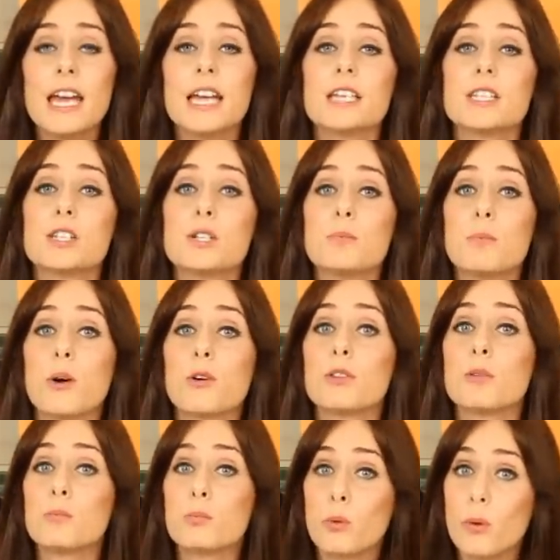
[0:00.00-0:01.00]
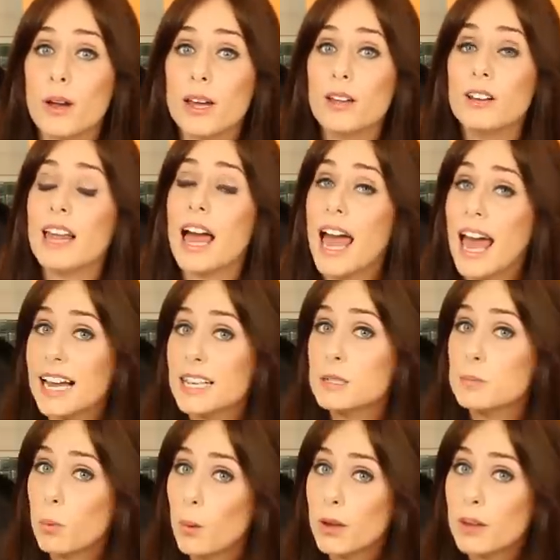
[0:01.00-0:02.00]
is to both broil
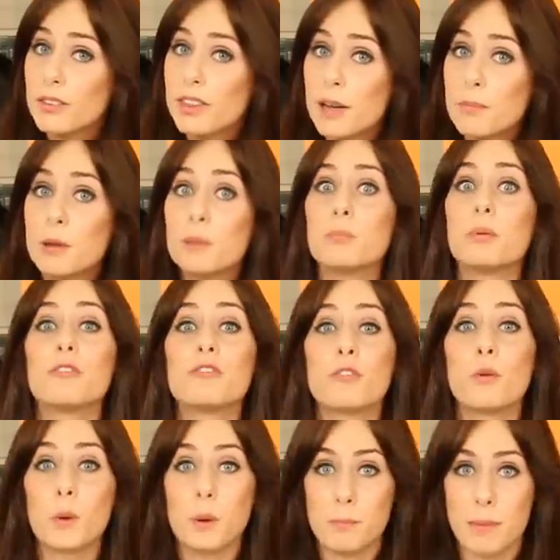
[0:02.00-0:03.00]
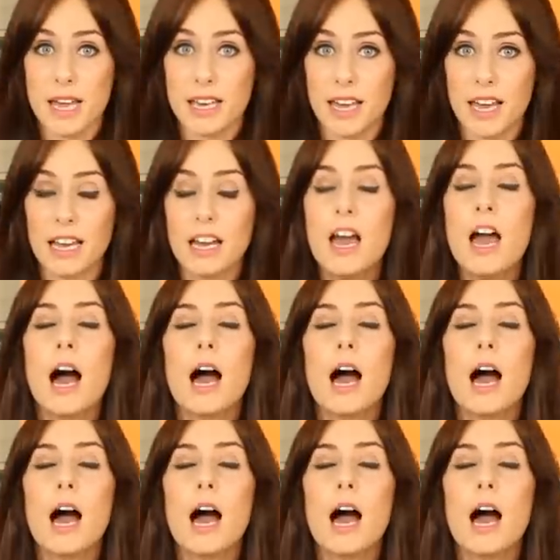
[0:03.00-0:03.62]
and boil them before baking.